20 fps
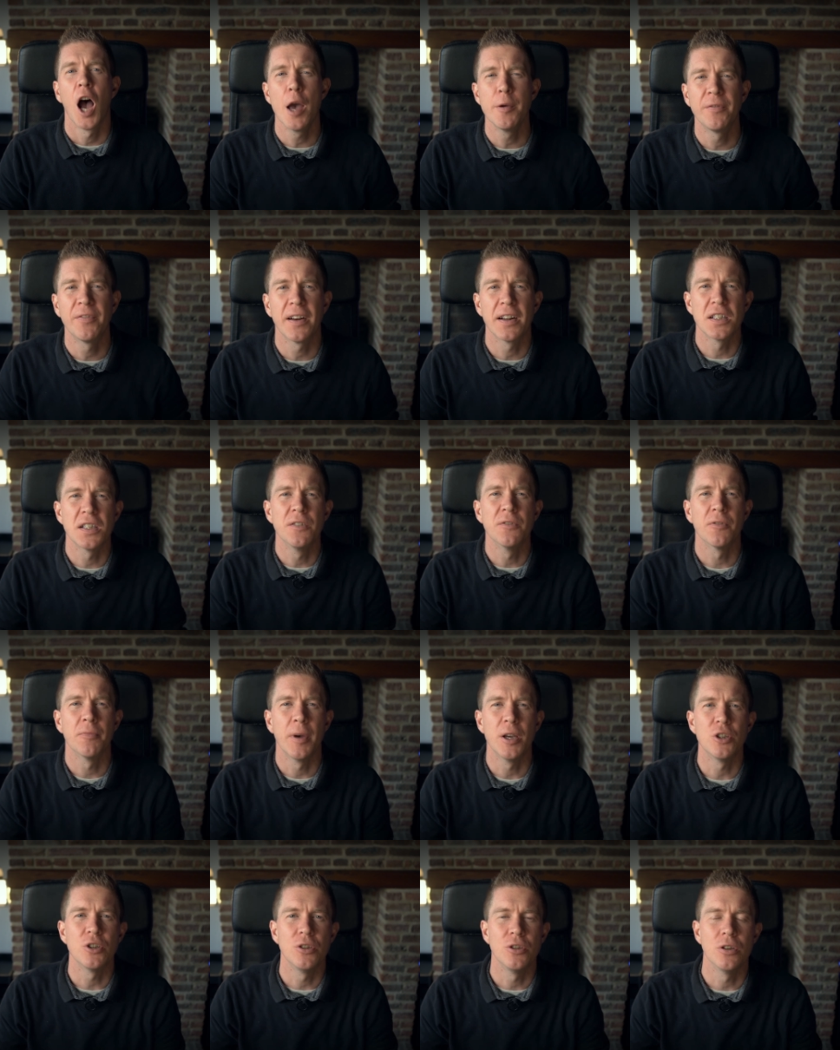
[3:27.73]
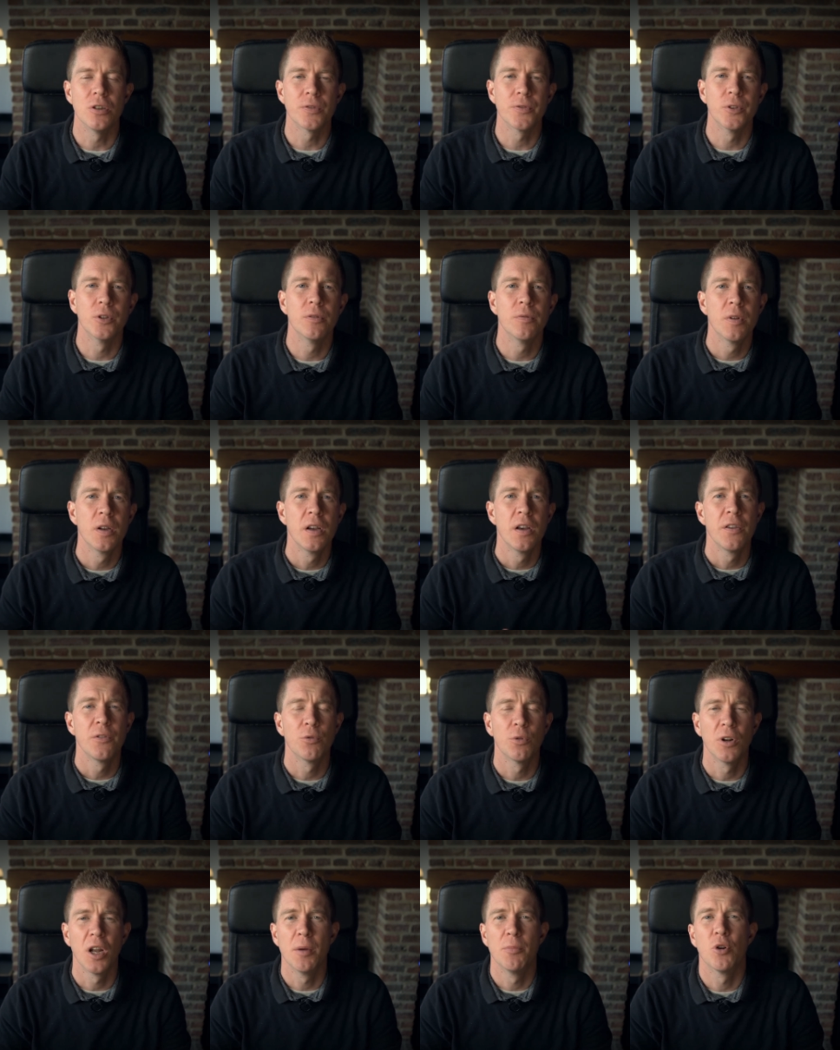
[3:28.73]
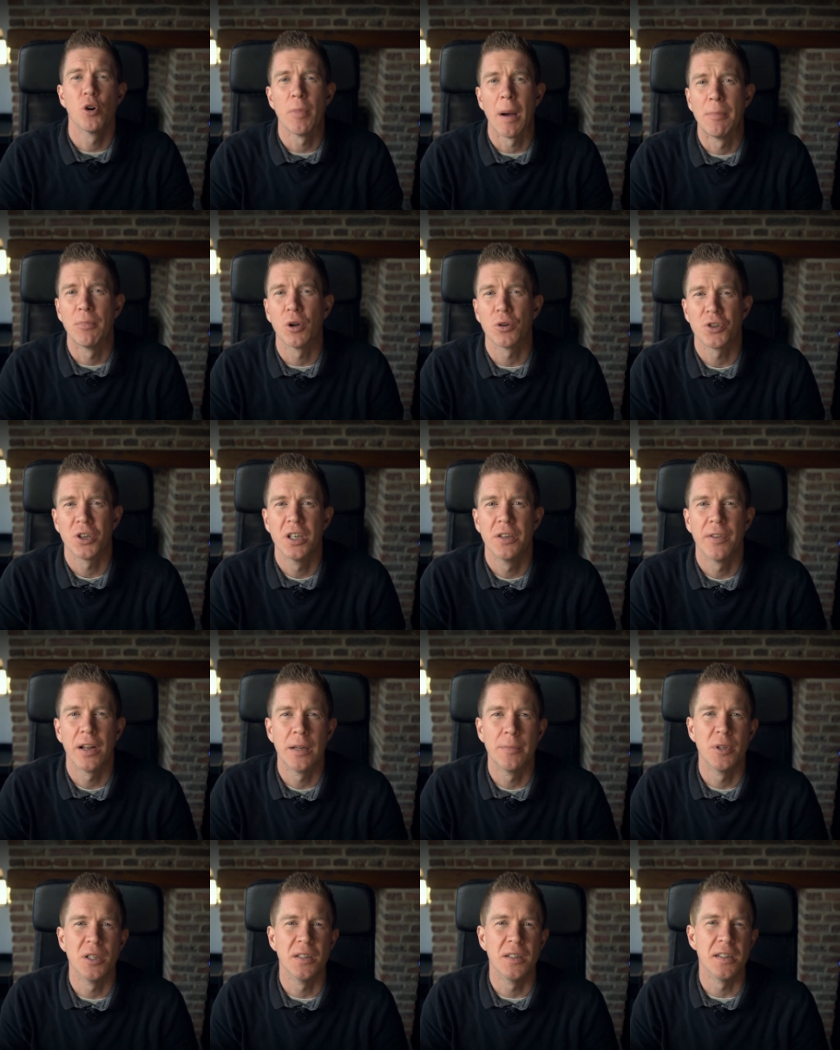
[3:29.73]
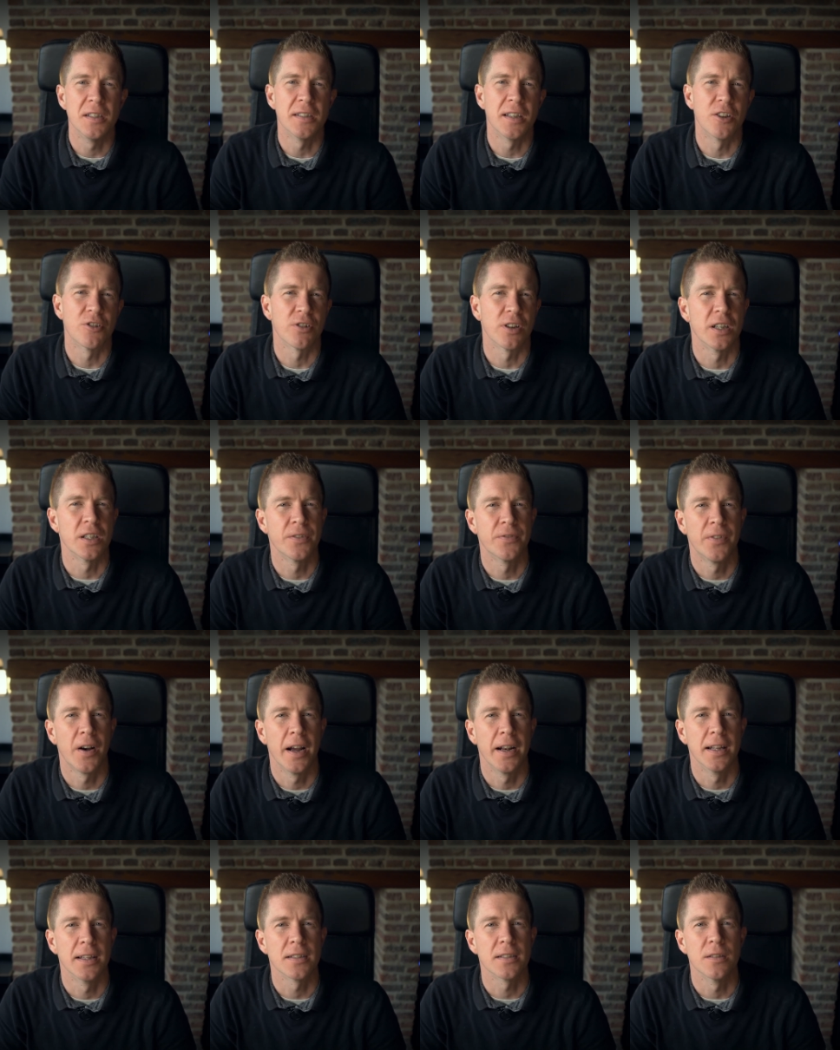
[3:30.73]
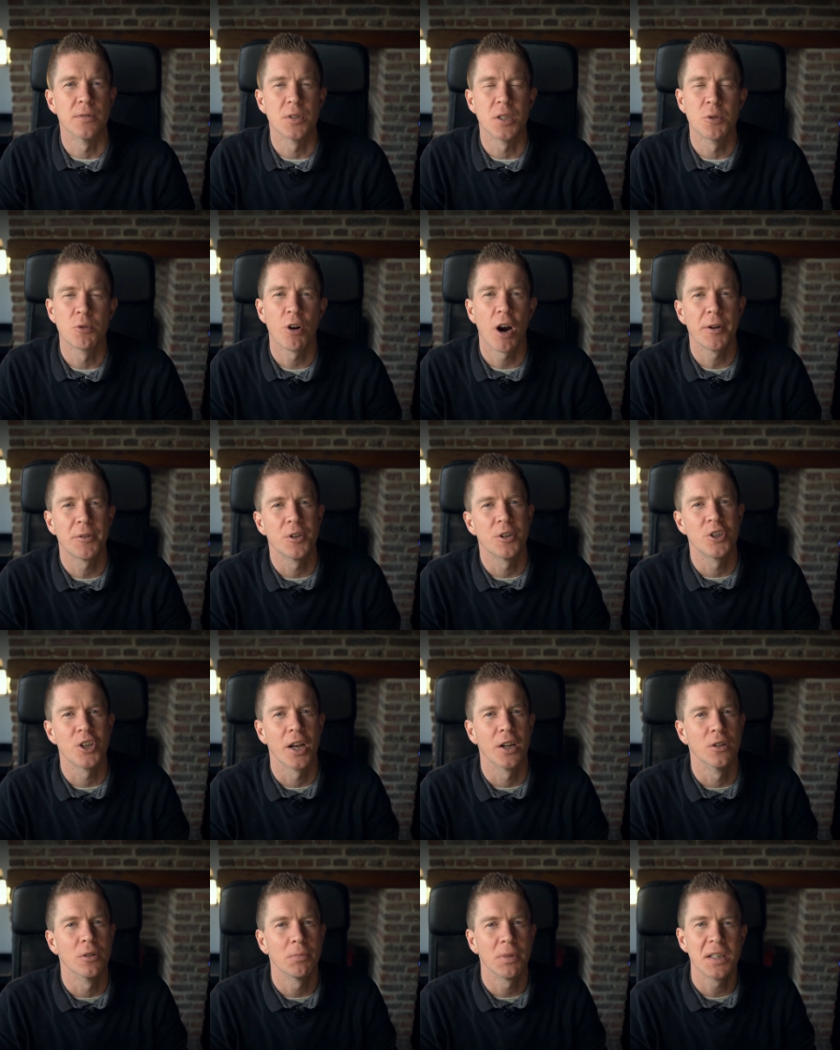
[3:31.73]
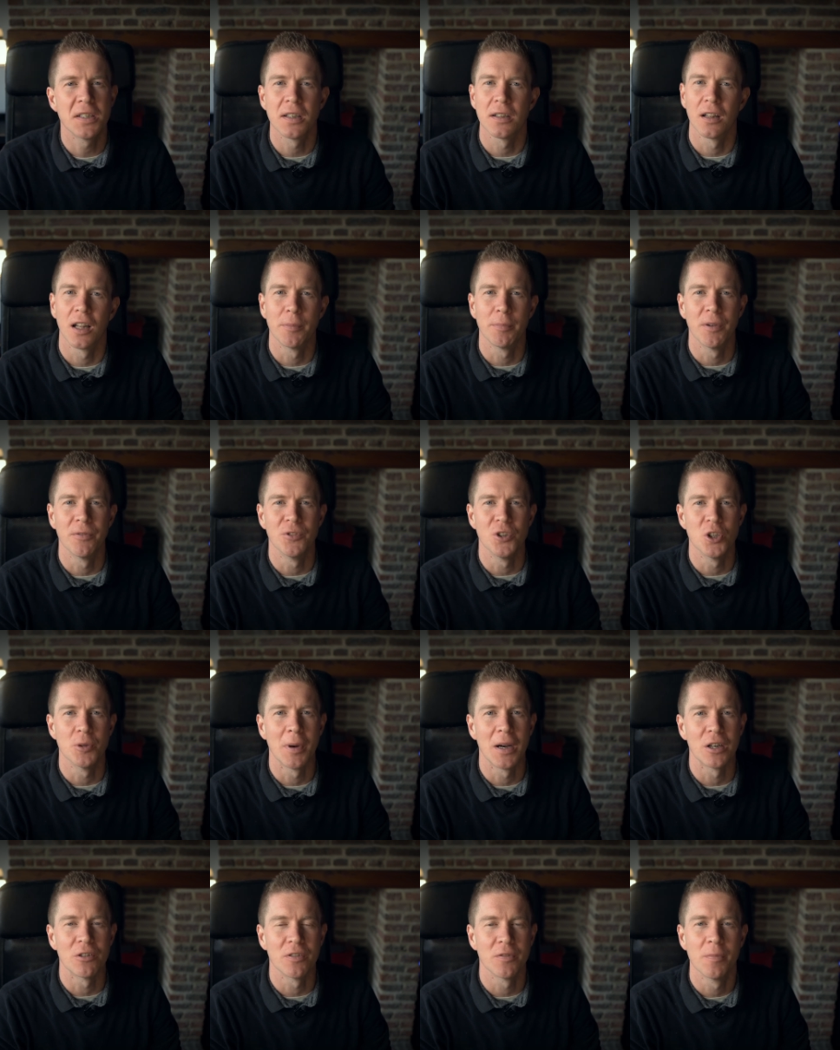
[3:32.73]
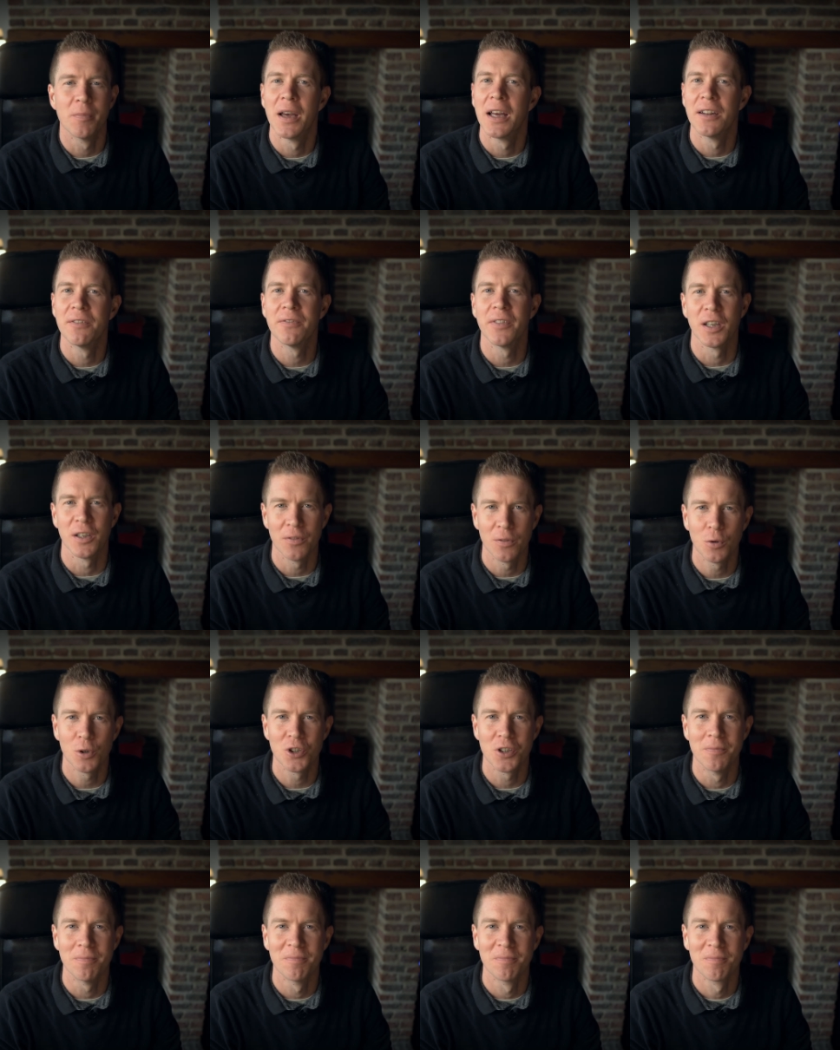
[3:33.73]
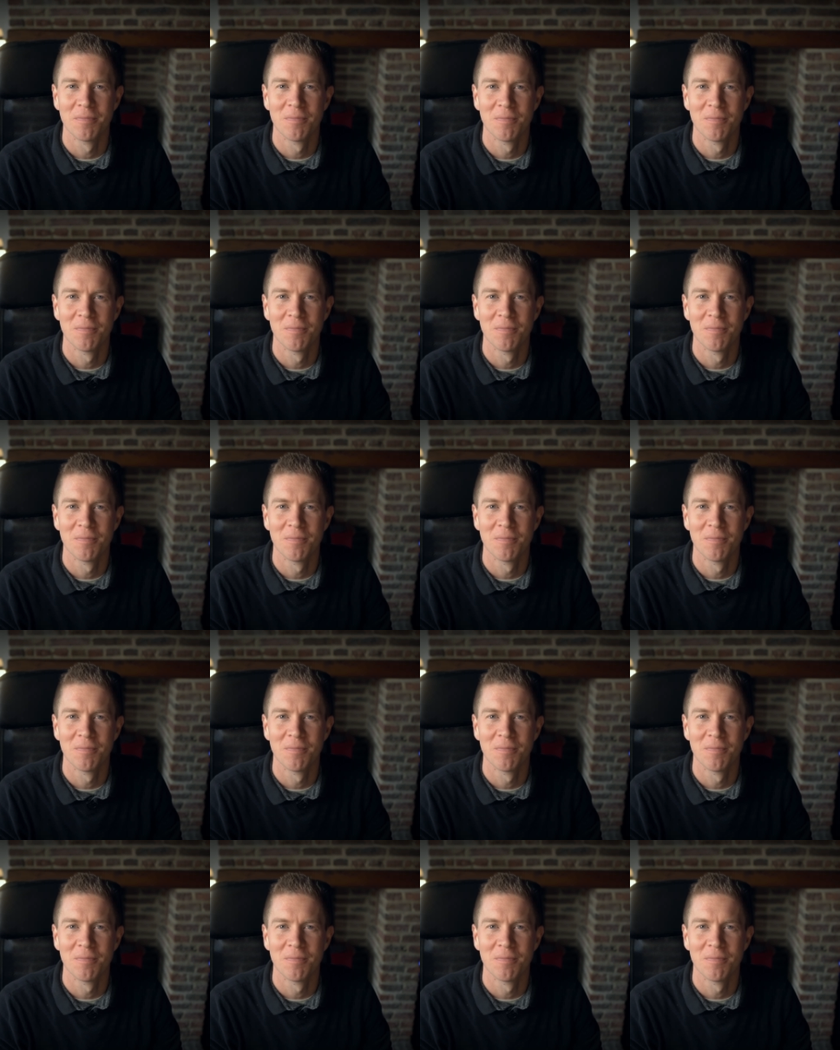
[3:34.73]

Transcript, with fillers: Hope you found this information useful. If you want to learn more about blockchain development and decentralized finance, then subscribe to the channel. Please hit the like button for YouTube algorithm, and thank you for watching.